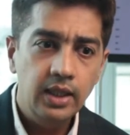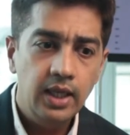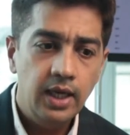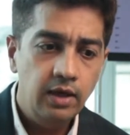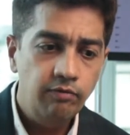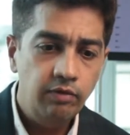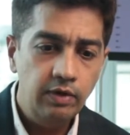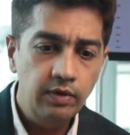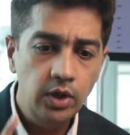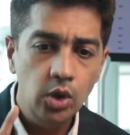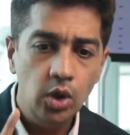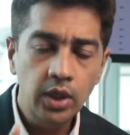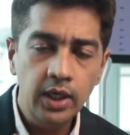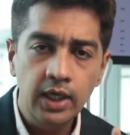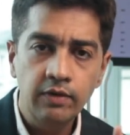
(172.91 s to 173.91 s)
then we will
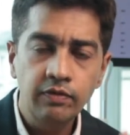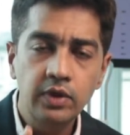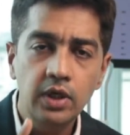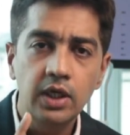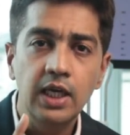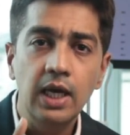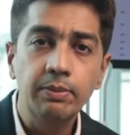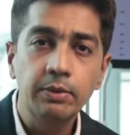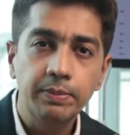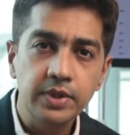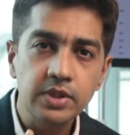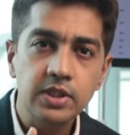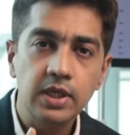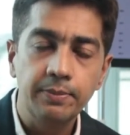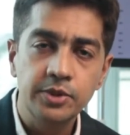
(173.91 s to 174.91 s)
not have the depth
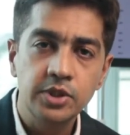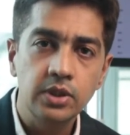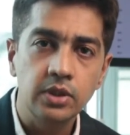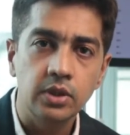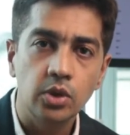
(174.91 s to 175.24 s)
perception